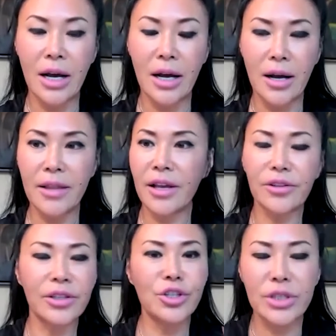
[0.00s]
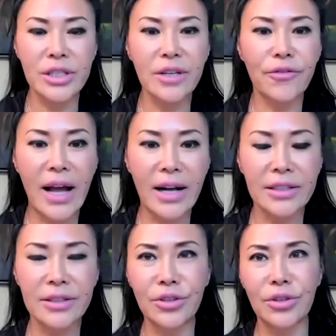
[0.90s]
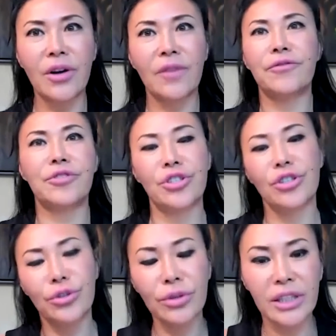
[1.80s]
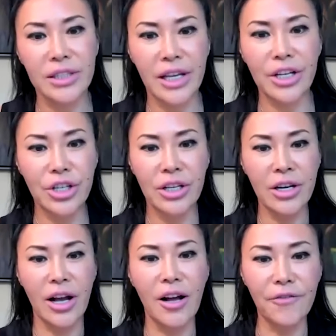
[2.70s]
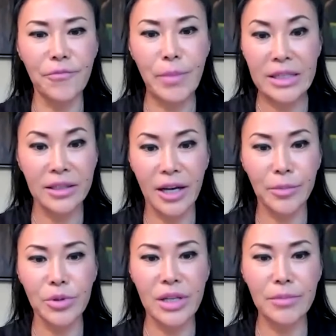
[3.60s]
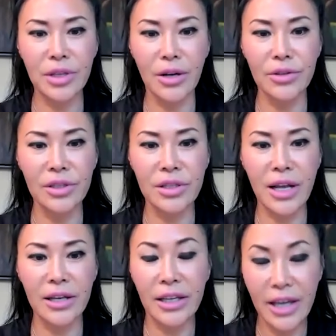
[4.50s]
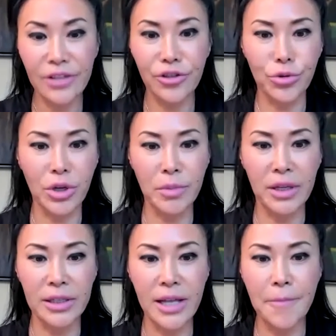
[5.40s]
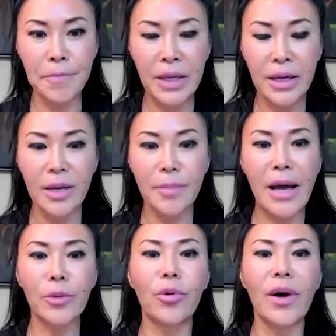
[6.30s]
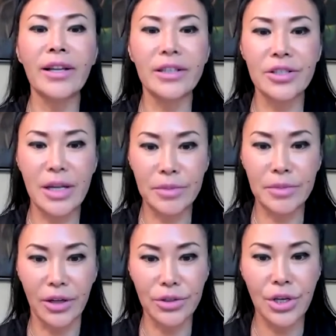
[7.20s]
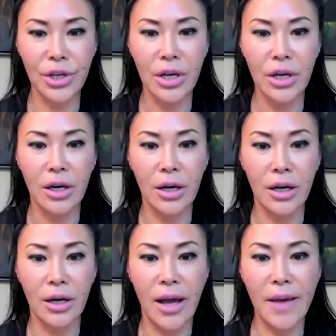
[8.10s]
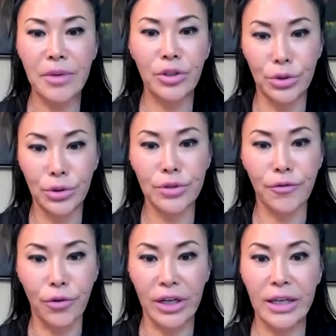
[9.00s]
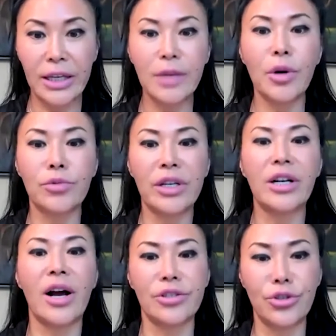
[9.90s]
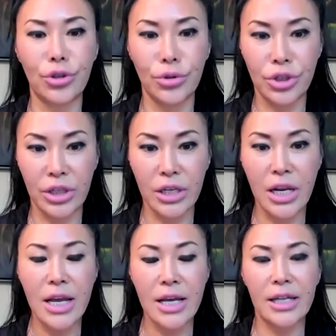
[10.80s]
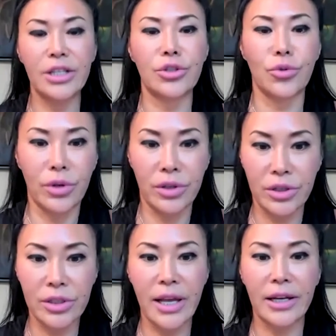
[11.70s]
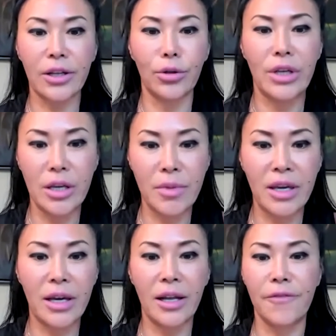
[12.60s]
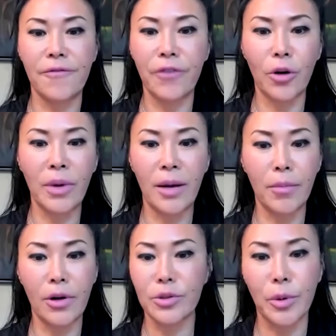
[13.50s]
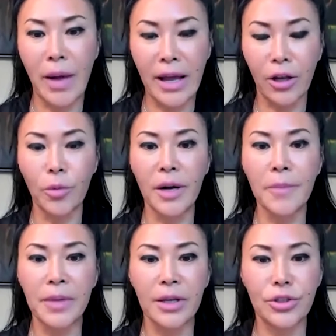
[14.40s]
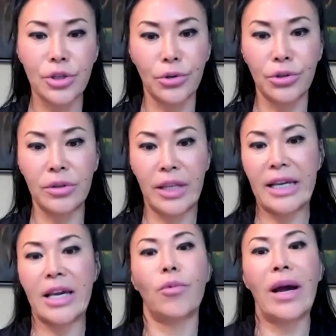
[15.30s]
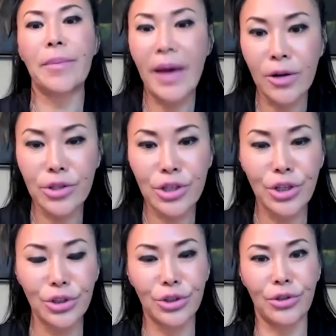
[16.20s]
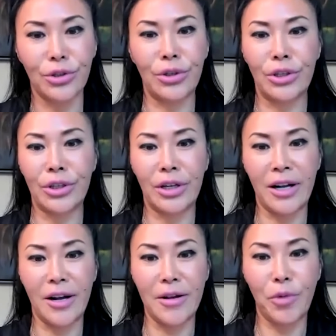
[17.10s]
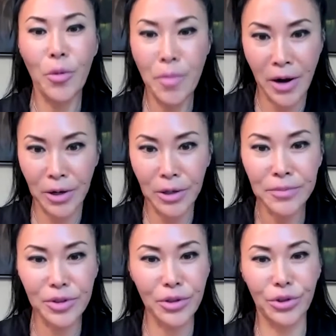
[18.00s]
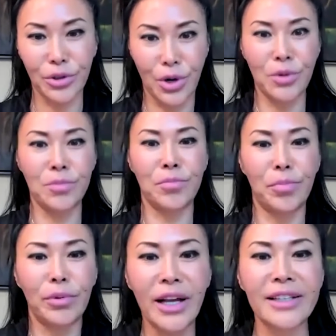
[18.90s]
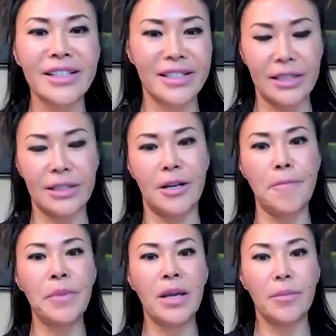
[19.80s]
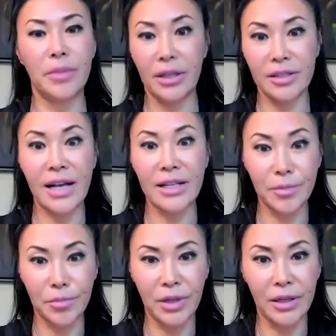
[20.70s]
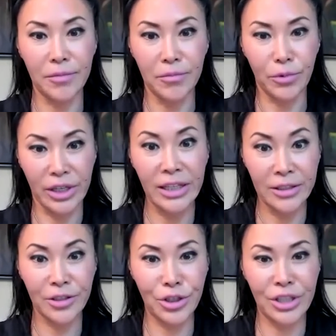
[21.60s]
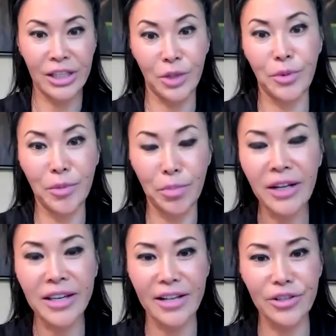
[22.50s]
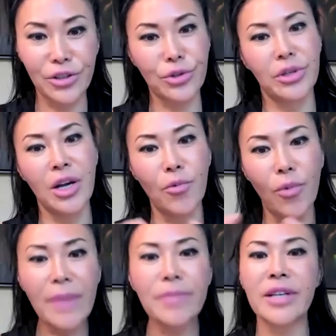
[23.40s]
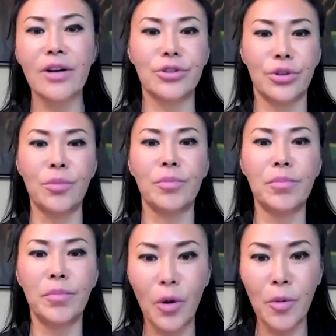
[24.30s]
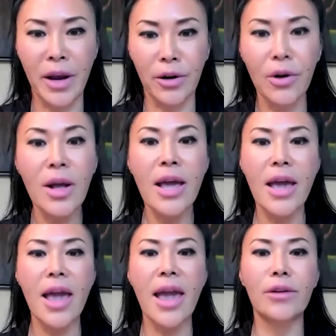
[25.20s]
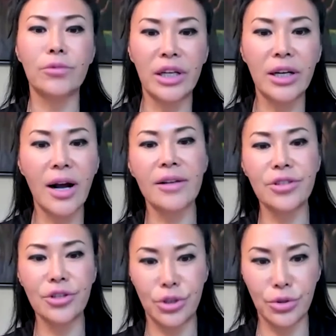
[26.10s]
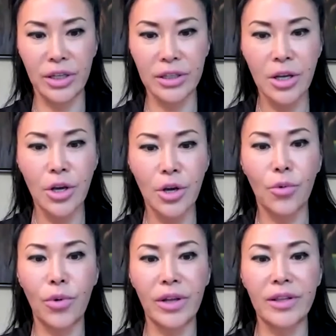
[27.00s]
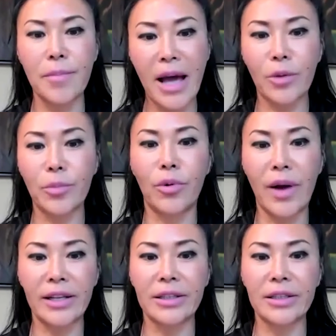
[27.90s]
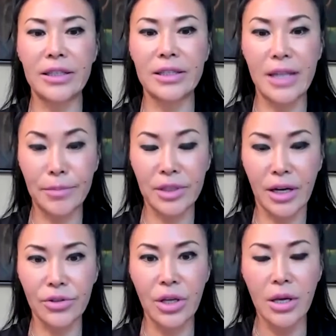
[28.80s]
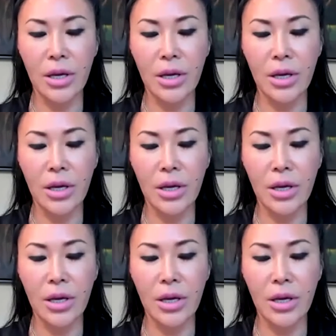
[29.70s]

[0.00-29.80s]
Another interesting fact, of just the utilization of mesenchymal stem cells is that in cancer treatment is that hematopoietic stem cells have been used for hemoreconstitution in disorders like leukemia, lymphoma, multiple myeloma. So they can wipe out your bone marrow, so your own blood system, because that's dealing with blood cancer. So you can wipe out your own bone marrow and reconstitute it with hematopoietic stem cells.